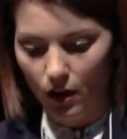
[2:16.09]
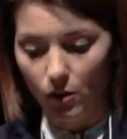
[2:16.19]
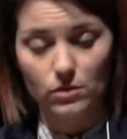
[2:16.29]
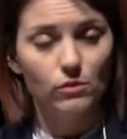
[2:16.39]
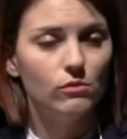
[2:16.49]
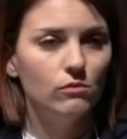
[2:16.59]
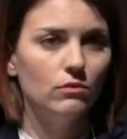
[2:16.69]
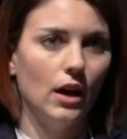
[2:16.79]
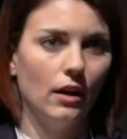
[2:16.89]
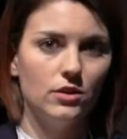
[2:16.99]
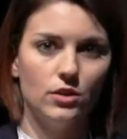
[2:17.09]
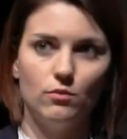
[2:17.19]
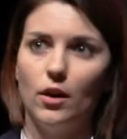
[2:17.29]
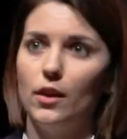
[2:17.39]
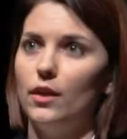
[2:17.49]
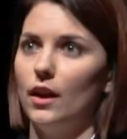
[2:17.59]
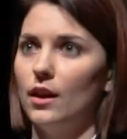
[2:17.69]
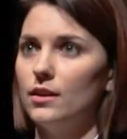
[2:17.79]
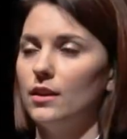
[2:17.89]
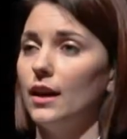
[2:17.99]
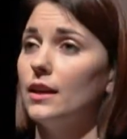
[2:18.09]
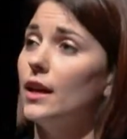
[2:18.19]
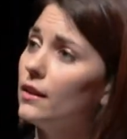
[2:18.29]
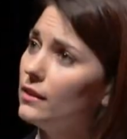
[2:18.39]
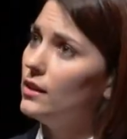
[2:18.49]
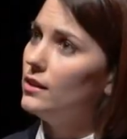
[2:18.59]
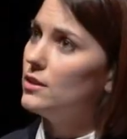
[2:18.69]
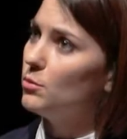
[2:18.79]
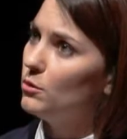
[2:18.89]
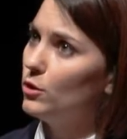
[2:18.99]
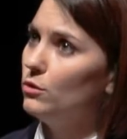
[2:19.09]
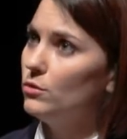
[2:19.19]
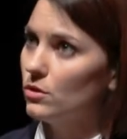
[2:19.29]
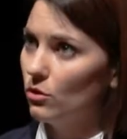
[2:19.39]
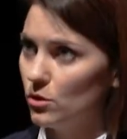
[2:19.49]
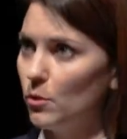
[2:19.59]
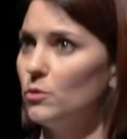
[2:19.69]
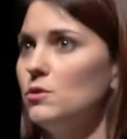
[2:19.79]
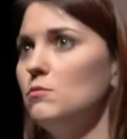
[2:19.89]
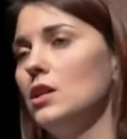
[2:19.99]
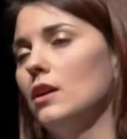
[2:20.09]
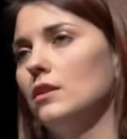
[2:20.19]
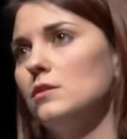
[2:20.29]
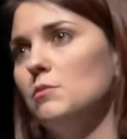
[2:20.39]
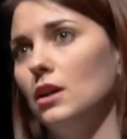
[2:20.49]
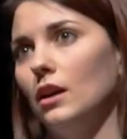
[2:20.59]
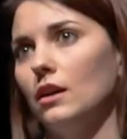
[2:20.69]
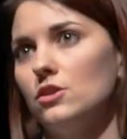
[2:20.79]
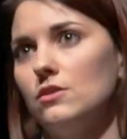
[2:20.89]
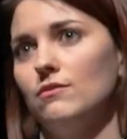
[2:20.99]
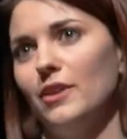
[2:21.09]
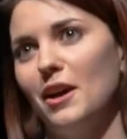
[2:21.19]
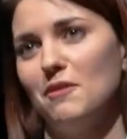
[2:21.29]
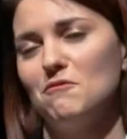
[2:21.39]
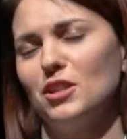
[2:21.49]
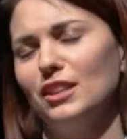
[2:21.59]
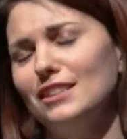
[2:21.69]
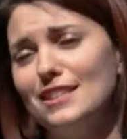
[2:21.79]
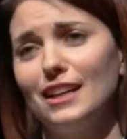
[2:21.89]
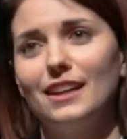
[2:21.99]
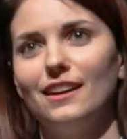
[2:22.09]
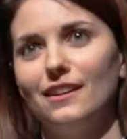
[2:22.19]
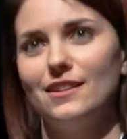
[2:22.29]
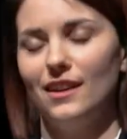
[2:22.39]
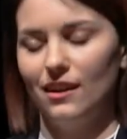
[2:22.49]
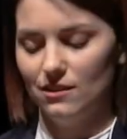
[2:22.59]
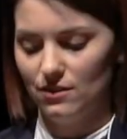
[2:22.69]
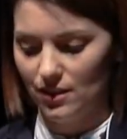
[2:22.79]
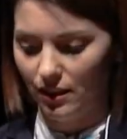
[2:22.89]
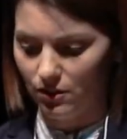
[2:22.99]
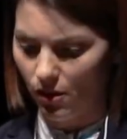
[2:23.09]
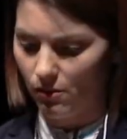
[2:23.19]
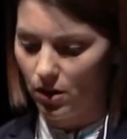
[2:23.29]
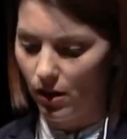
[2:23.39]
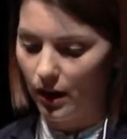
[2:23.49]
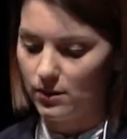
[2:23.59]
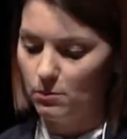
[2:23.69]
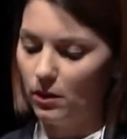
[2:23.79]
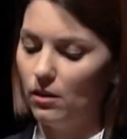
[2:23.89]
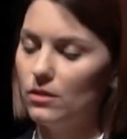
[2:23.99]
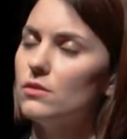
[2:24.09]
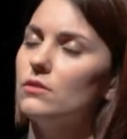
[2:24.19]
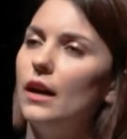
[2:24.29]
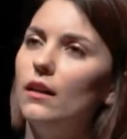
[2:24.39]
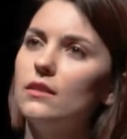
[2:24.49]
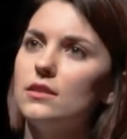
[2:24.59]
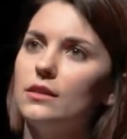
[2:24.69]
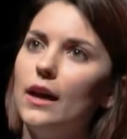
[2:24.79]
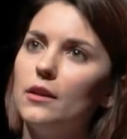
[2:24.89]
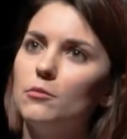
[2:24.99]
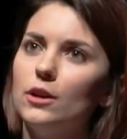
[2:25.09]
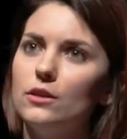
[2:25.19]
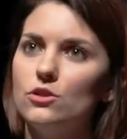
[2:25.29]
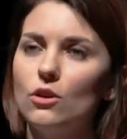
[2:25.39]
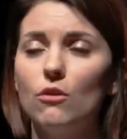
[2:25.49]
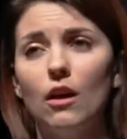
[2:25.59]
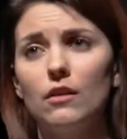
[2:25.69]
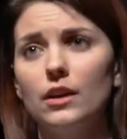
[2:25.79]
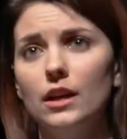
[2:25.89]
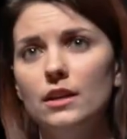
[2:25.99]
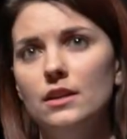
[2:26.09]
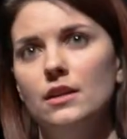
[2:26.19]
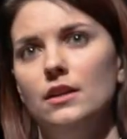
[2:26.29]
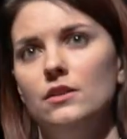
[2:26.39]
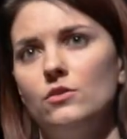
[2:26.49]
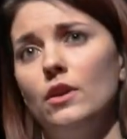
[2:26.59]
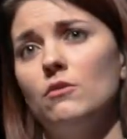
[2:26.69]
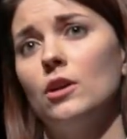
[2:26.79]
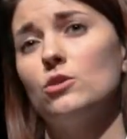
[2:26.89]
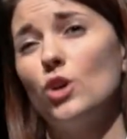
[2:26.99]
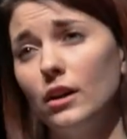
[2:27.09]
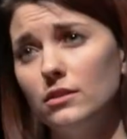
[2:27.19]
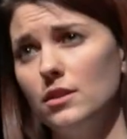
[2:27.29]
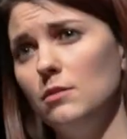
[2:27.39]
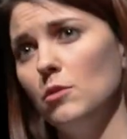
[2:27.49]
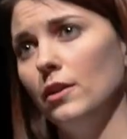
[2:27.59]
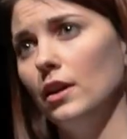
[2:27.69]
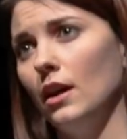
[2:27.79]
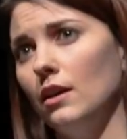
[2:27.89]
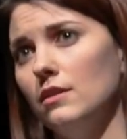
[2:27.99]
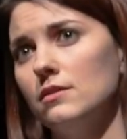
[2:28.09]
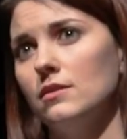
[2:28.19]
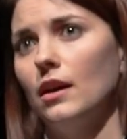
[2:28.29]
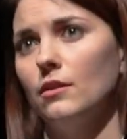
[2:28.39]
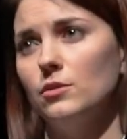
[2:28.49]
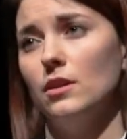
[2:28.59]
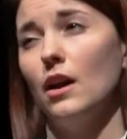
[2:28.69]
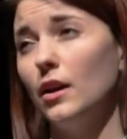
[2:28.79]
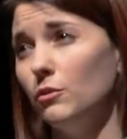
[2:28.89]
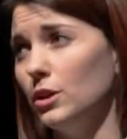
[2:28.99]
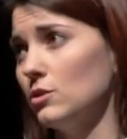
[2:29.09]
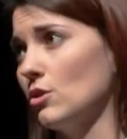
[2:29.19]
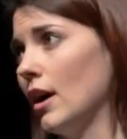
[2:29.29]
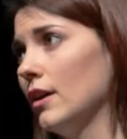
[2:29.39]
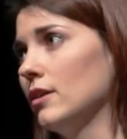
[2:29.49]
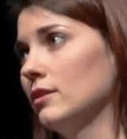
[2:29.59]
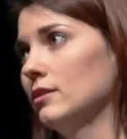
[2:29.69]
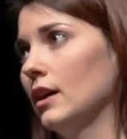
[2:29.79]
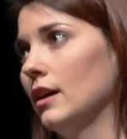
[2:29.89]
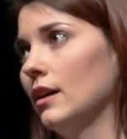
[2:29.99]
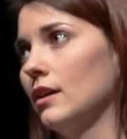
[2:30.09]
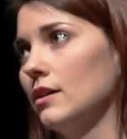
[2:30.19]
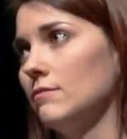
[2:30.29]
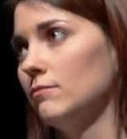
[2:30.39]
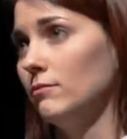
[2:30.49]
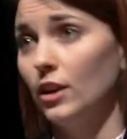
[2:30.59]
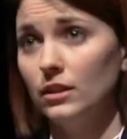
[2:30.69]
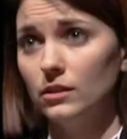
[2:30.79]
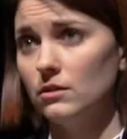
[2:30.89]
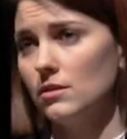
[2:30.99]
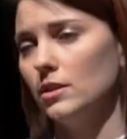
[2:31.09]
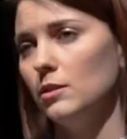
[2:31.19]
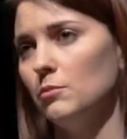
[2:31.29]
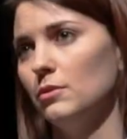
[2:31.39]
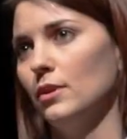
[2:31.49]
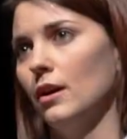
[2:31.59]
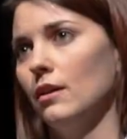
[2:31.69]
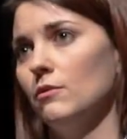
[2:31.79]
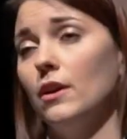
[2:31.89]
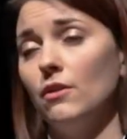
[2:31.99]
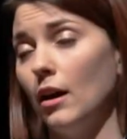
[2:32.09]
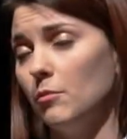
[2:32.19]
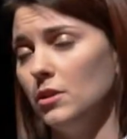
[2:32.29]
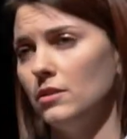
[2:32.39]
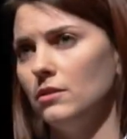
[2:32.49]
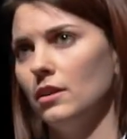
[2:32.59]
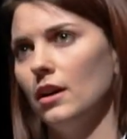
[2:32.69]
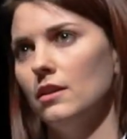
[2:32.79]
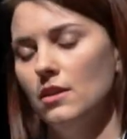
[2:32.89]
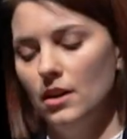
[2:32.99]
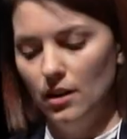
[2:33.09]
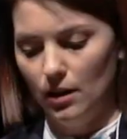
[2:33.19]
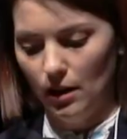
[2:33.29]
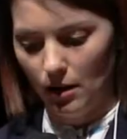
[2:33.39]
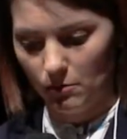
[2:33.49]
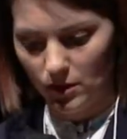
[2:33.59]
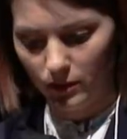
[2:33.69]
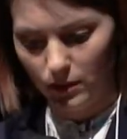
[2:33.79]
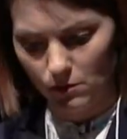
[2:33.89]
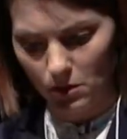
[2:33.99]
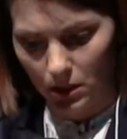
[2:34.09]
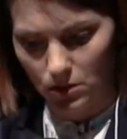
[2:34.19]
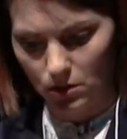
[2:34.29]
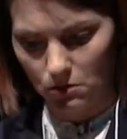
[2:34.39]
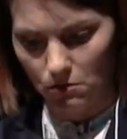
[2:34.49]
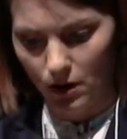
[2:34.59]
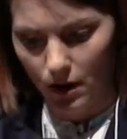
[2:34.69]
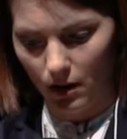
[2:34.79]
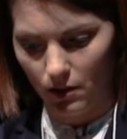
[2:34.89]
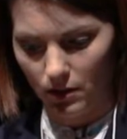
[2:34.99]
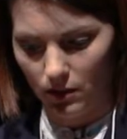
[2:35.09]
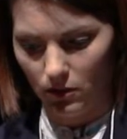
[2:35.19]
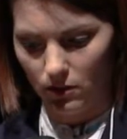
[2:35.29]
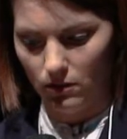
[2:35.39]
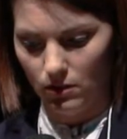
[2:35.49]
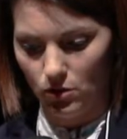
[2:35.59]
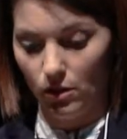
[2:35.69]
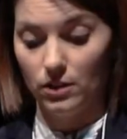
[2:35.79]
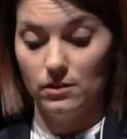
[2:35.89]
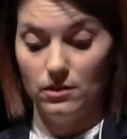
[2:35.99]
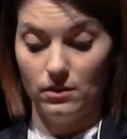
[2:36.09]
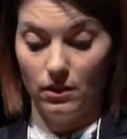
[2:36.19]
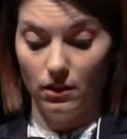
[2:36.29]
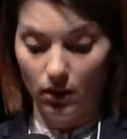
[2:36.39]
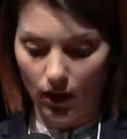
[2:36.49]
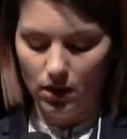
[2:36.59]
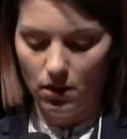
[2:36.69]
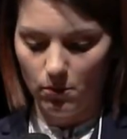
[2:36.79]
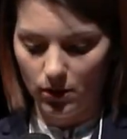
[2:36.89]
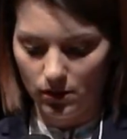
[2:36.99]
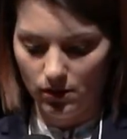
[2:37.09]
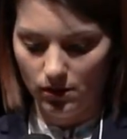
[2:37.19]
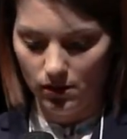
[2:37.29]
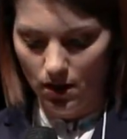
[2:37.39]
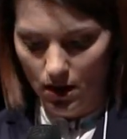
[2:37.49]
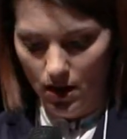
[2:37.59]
I also uh, just want to thank uh, Caily DiPuma, who was supposed to be here and speaking. She's uh, really sick and, and sends her regrets, but also Alison Latimer and Joe Arvay. So they were our trial team on the case. Uh, it was a nine week trial, uh, very little sleep. Uh, they were happy to do that. Um, it's the least we can do given the atrocities that are occurring in our prisons